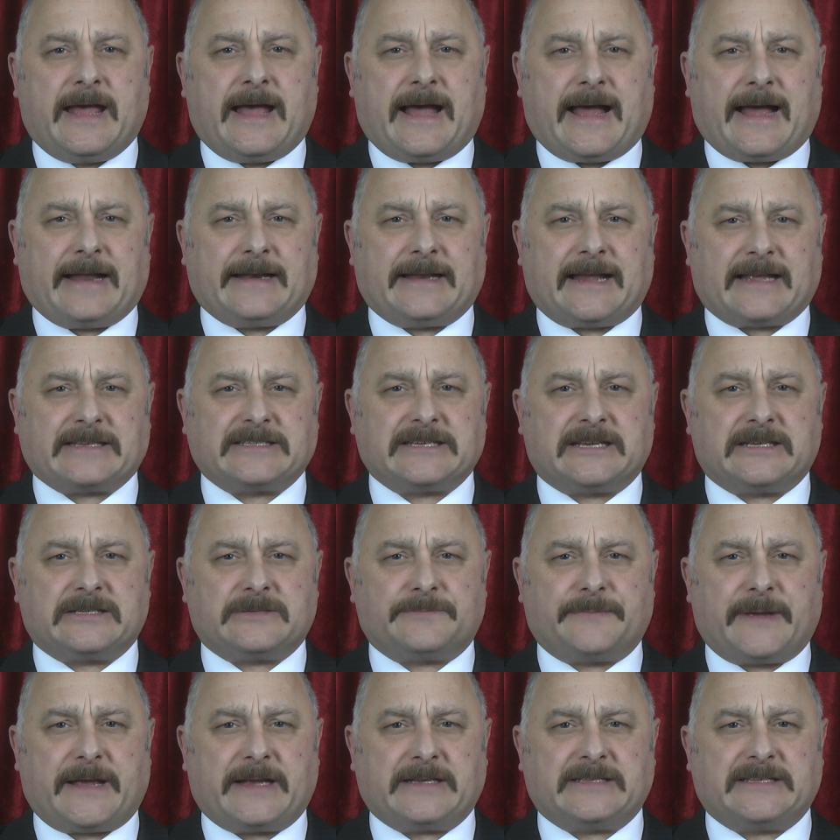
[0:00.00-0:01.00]
And as
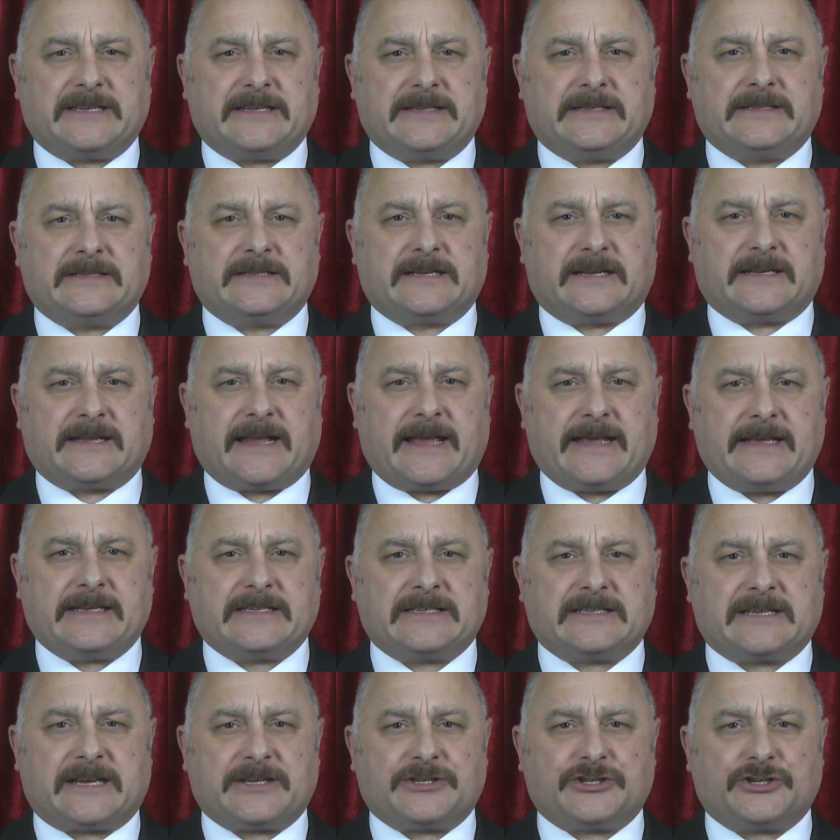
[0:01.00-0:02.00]
expected,
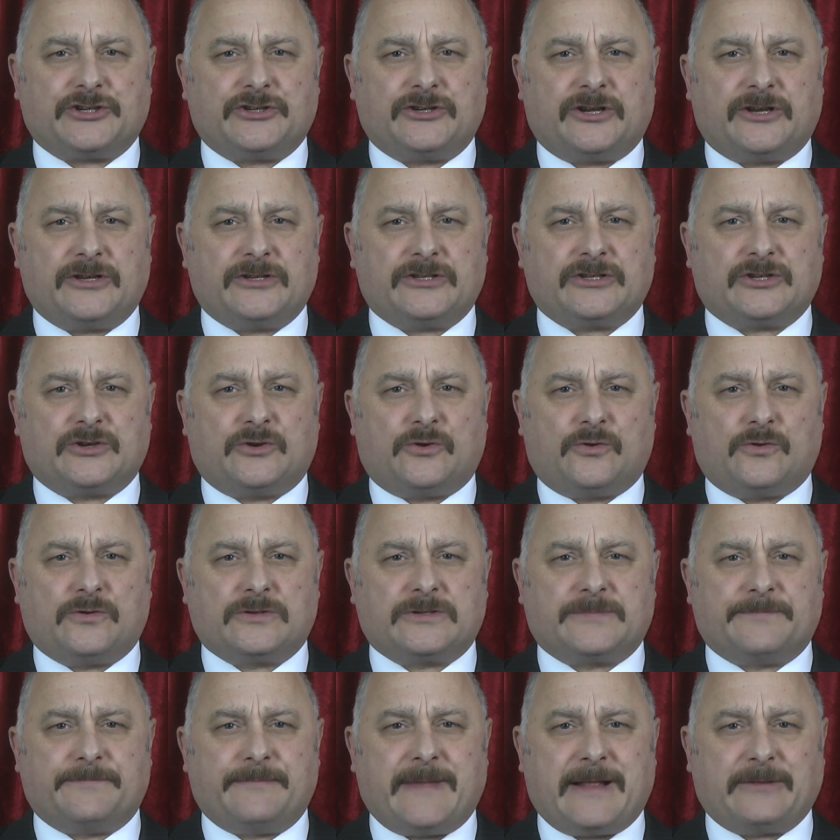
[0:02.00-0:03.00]
today's session has
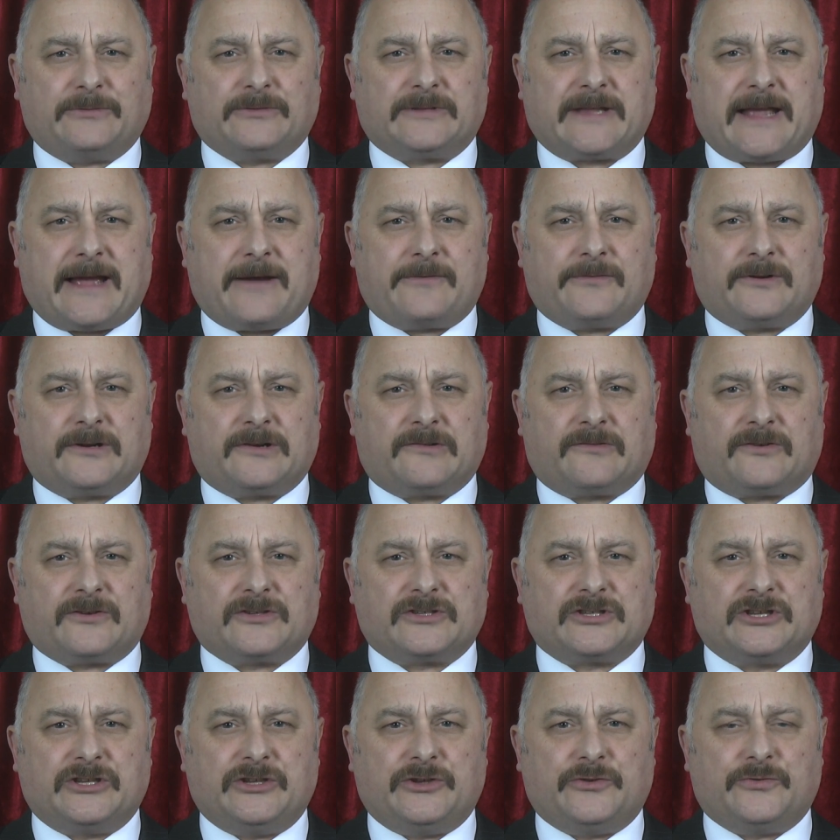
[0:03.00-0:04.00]
caused meltdown
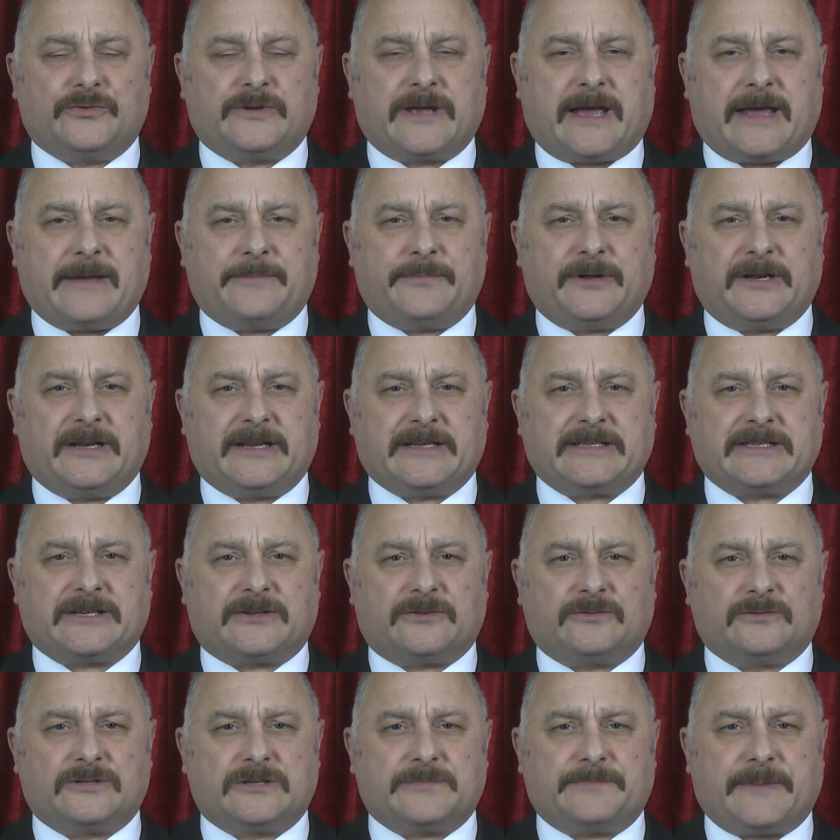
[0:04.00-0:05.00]
across the UK
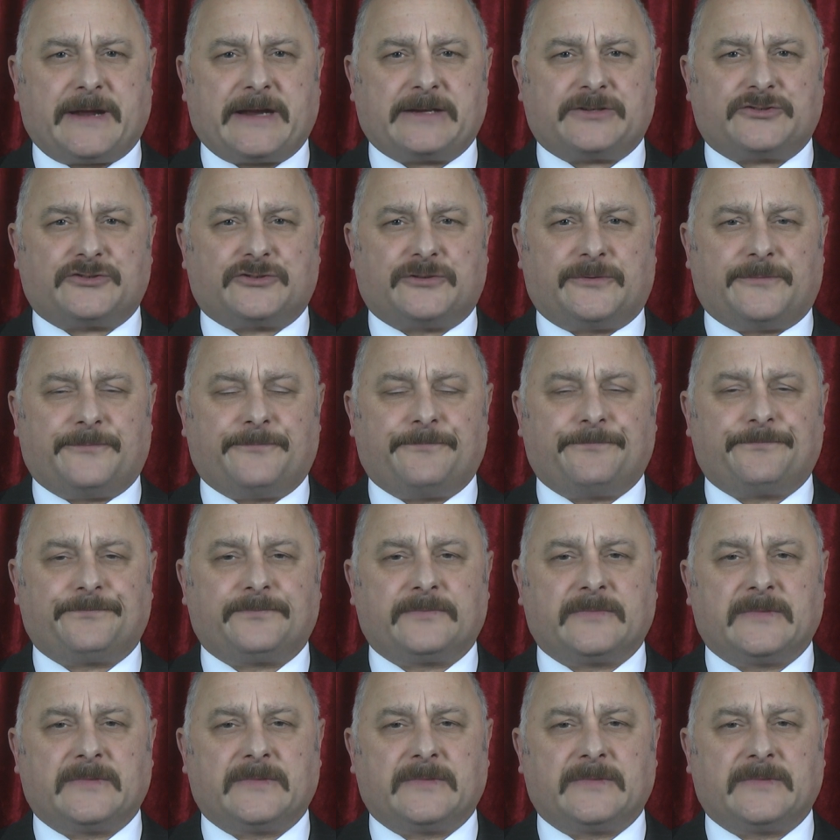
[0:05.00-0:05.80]
political spectrum.